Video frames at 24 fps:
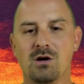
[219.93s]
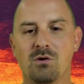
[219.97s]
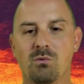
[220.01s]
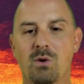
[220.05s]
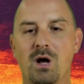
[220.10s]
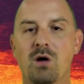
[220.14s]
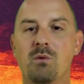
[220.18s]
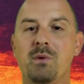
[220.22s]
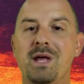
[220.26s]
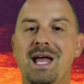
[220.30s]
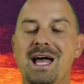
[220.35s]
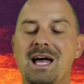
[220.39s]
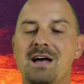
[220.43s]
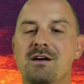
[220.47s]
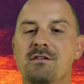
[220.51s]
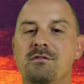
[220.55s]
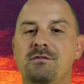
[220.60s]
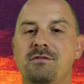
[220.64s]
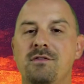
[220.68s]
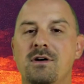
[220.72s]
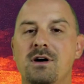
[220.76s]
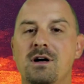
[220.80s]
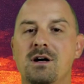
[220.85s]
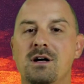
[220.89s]
Well, we
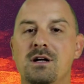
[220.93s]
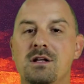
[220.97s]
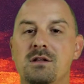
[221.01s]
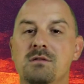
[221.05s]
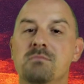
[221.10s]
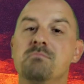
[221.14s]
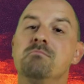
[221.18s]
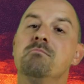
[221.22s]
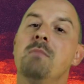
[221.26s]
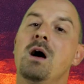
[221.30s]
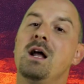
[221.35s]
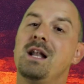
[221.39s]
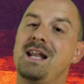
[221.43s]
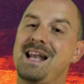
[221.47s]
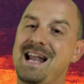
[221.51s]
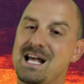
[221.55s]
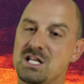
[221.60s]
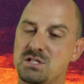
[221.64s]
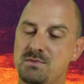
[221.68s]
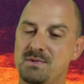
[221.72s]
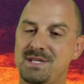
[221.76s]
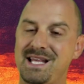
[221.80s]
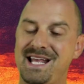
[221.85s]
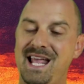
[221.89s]
have an
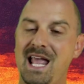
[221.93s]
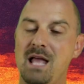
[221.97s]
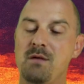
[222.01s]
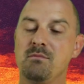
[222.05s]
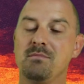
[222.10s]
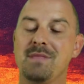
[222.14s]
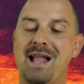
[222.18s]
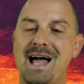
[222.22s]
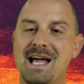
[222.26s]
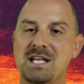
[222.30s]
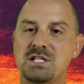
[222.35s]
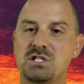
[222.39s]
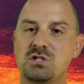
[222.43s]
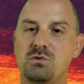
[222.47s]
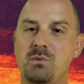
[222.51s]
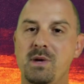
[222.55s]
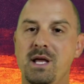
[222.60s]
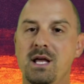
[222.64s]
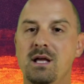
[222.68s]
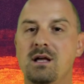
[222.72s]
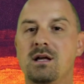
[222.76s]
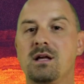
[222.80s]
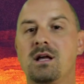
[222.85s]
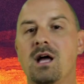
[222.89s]
announcement that came last
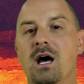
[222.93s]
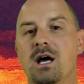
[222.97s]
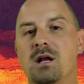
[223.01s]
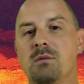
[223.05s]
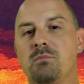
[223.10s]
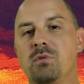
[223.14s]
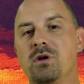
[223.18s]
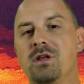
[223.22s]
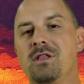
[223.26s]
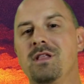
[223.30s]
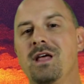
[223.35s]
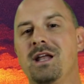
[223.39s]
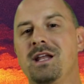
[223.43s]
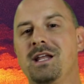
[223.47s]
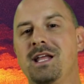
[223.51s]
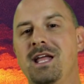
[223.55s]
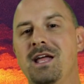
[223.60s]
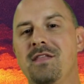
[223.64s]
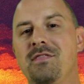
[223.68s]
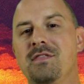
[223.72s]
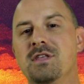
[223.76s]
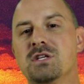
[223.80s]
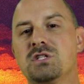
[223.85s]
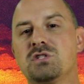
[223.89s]
week, kind of bring that
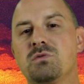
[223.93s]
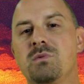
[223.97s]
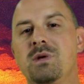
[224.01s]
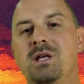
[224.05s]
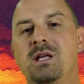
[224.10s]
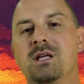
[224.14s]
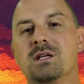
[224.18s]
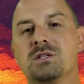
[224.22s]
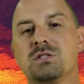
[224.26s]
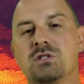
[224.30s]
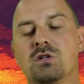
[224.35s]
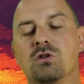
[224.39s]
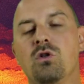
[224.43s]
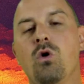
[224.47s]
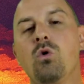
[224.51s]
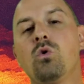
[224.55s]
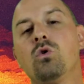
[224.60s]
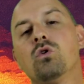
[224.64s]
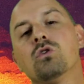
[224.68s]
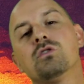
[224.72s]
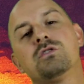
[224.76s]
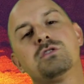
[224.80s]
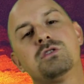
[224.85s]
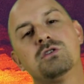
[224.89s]
again this week, is the
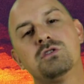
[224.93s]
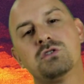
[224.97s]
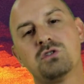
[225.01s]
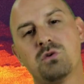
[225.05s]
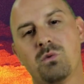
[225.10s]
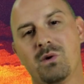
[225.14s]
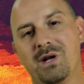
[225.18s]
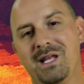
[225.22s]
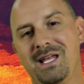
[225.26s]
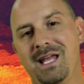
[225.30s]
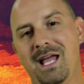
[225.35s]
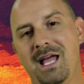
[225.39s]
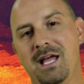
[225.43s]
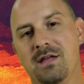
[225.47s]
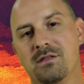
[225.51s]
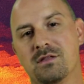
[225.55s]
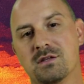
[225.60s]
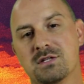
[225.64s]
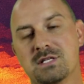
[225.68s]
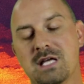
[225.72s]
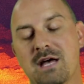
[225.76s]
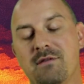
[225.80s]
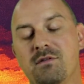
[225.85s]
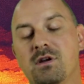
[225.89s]
local
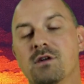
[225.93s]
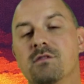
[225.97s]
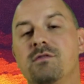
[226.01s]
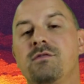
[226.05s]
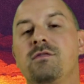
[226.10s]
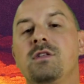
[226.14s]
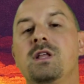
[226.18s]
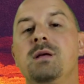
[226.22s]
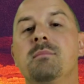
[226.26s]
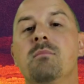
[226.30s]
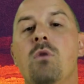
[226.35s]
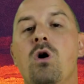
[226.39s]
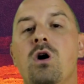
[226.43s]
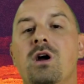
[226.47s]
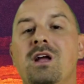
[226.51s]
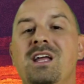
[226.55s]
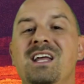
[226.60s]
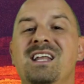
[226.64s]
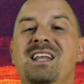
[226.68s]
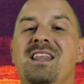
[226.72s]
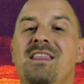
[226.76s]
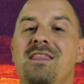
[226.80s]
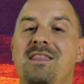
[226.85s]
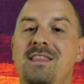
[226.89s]
228th is having a flea
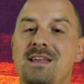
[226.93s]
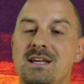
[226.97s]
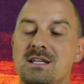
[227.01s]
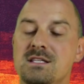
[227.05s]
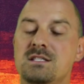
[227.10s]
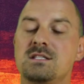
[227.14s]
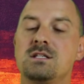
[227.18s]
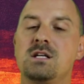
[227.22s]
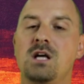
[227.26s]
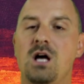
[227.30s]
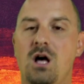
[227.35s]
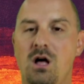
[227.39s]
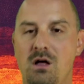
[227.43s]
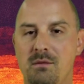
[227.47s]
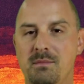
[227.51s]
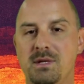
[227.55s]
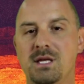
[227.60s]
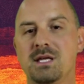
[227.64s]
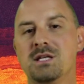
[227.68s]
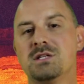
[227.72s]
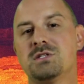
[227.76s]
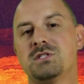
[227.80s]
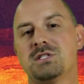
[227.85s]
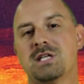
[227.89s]
market this
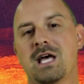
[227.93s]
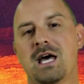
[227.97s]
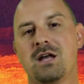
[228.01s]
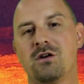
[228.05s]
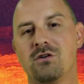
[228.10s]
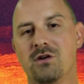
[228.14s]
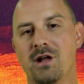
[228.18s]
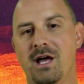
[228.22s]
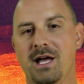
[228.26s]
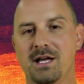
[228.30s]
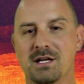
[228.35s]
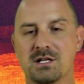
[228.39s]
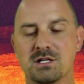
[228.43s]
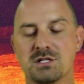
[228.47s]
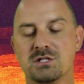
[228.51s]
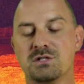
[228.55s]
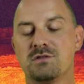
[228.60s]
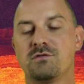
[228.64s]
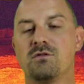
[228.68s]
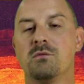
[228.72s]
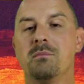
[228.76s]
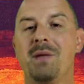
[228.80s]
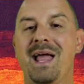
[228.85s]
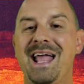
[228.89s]
coming Saturday. It
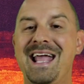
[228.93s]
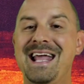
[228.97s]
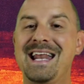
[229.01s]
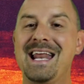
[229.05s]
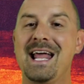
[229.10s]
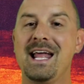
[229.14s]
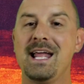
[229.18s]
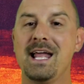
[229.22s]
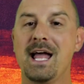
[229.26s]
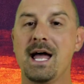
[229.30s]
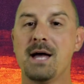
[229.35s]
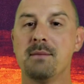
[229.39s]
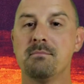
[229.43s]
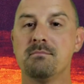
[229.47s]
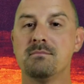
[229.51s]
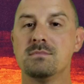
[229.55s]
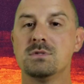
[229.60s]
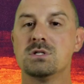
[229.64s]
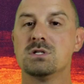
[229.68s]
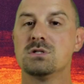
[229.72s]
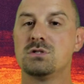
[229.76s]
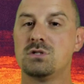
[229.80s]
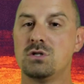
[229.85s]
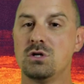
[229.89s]
is from 8 a.m.
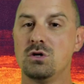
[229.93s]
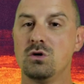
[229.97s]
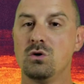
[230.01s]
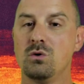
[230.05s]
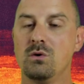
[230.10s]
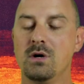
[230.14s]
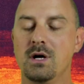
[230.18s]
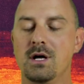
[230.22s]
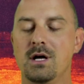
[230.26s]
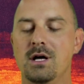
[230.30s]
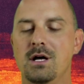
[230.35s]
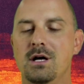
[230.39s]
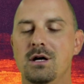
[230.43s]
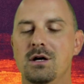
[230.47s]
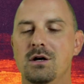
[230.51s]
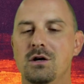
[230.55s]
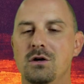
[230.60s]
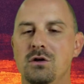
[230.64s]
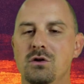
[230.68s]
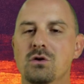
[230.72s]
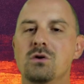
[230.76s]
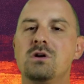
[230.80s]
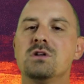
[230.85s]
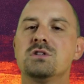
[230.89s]
to 2.
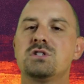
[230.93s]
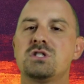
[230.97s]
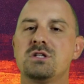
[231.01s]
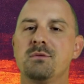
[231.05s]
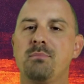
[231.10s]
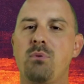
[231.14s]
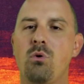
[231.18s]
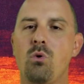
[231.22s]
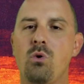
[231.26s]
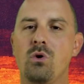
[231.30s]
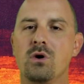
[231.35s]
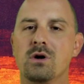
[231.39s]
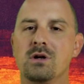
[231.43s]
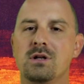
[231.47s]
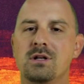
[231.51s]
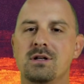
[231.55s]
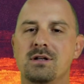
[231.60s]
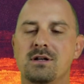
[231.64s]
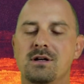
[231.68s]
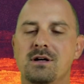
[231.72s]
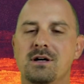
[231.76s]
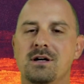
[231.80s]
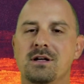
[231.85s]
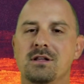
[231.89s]
You can support
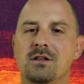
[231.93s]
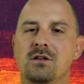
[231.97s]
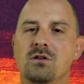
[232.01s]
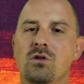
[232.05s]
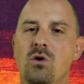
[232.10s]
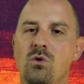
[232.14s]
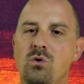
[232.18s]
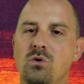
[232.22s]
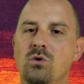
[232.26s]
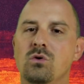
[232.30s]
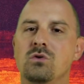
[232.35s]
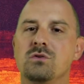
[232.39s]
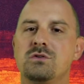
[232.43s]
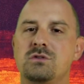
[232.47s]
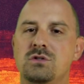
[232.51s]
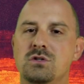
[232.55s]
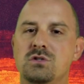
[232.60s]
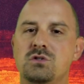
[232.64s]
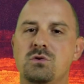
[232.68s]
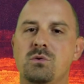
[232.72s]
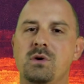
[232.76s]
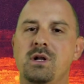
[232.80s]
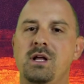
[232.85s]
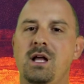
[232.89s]
the local
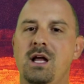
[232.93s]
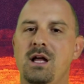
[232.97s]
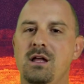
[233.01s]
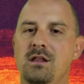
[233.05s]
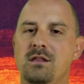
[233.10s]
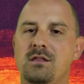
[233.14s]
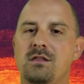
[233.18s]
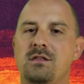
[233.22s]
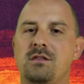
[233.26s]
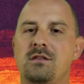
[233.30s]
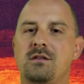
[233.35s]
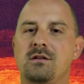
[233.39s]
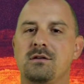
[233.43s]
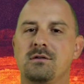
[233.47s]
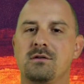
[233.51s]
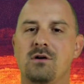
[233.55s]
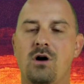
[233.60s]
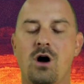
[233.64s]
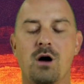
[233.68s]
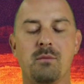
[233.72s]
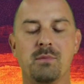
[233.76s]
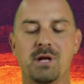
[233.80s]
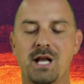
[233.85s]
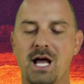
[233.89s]
228th,
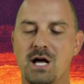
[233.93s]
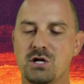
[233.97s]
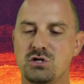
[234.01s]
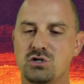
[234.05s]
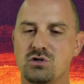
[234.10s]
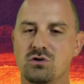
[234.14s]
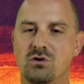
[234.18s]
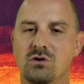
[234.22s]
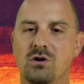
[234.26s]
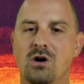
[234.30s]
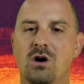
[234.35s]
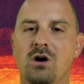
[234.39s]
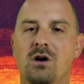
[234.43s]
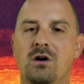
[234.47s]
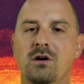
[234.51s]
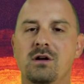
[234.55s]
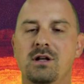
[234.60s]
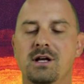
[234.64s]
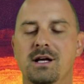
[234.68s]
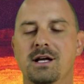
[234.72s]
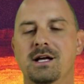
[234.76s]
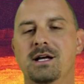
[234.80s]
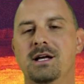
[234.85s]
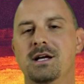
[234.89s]
Army National
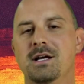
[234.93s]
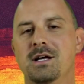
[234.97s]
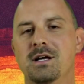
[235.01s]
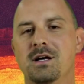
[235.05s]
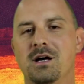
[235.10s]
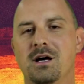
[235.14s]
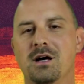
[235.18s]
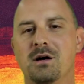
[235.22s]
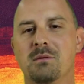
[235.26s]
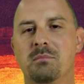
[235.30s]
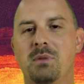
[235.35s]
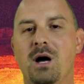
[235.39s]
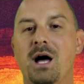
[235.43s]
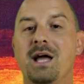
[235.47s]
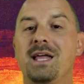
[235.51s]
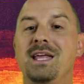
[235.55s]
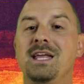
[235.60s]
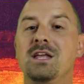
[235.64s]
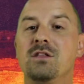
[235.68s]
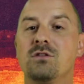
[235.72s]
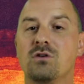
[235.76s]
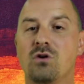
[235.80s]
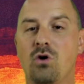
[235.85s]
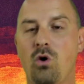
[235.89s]
Guard, by
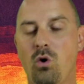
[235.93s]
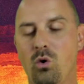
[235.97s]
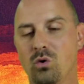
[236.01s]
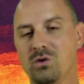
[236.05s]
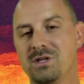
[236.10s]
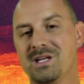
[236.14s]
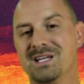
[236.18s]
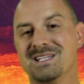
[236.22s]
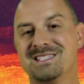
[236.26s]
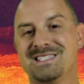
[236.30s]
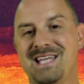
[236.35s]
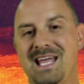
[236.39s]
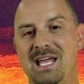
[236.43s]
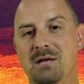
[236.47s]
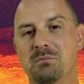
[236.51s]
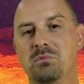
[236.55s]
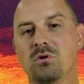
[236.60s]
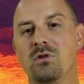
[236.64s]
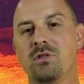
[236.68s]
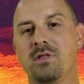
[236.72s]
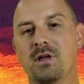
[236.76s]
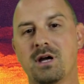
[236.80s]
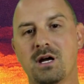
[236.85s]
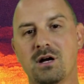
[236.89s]
either holding a
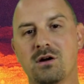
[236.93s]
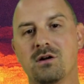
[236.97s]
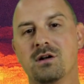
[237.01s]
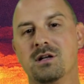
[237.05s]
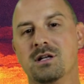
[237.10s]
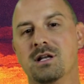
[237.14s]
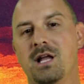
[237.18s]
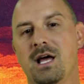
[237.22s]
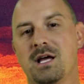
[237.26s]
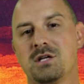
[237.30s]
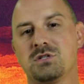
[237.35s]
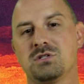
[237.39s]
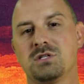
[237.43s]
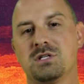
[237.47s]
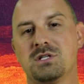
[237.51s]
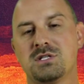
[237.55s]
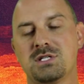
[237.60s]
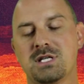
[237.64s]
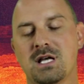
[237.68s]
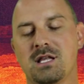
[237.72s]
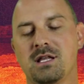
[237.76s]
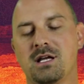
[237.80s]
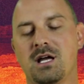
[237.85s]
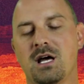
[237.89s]
table there and actually
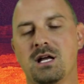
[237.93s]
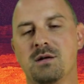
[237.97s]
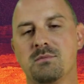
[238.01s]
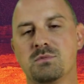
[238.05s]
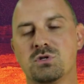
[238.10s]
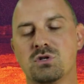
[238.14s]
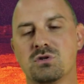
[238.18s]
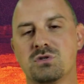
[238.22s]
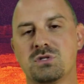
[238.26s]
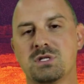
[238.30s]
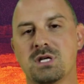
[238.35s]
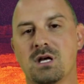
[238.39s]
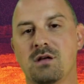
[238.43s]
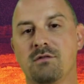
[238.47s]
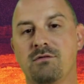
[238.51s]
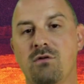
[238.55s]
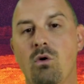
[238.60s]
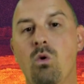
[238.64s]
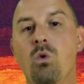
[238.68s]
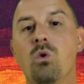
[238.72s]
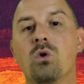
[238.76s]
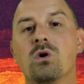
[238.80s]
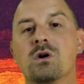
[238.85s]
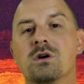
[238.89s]
selling items
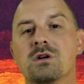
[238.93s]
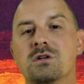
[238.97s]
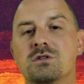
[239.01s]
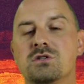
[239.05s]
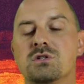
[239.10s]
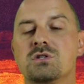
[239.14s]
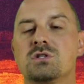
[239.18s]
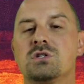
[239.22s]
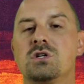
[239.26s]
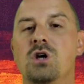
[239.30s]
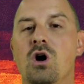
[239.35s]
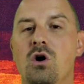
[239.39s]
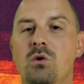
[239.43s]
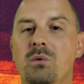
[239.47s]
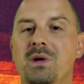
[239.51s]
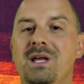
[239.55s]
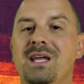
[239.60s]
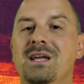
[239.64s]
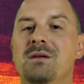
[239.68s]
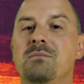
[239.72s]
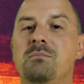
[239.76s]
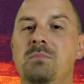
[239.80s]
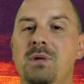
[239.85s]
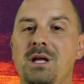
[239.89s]
yourself, or just
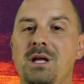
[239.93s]
going and